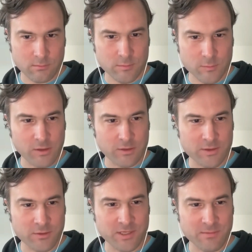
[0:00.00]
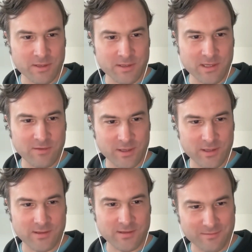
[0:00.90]
Well, there's no Debian TV,
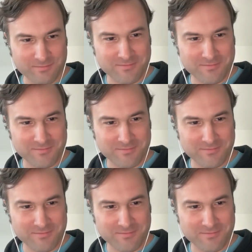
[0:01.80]
so...